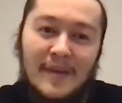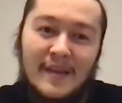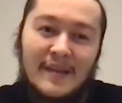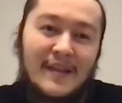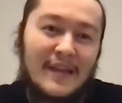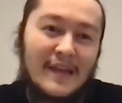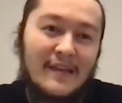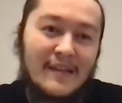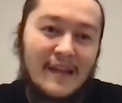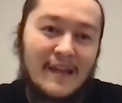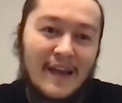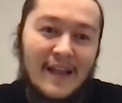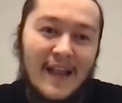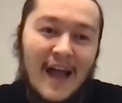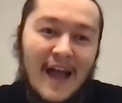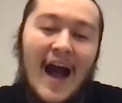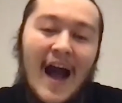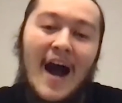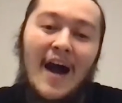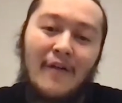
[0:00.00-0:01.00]
in detail
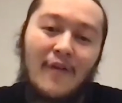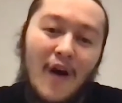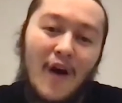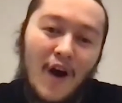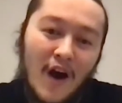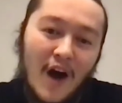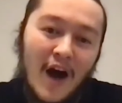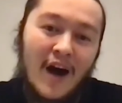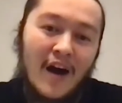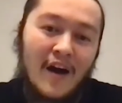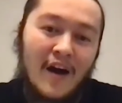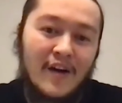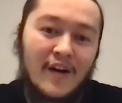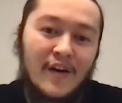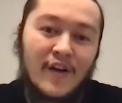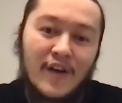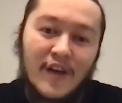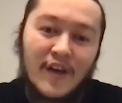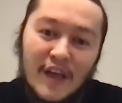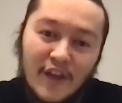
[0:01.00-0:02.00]
how
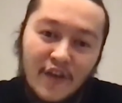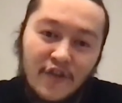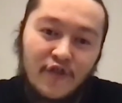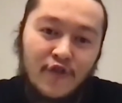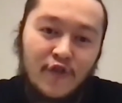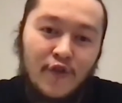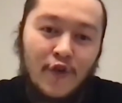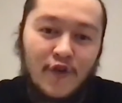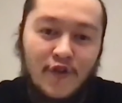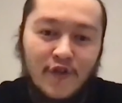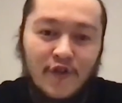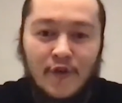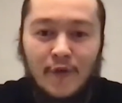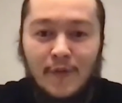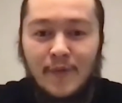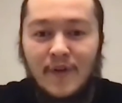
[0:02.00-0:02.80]
are each those